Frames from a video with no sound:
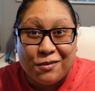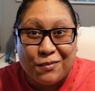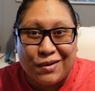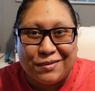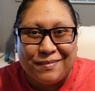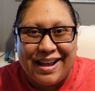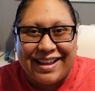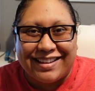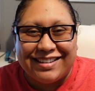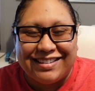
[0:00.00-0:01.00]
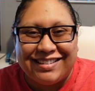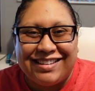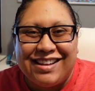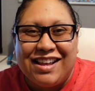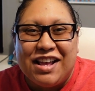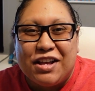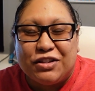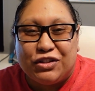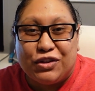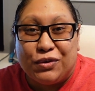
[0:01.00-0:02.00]
welcome back.
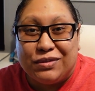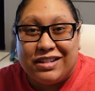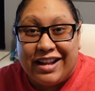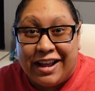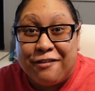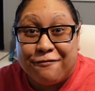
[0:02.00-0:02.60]
So today,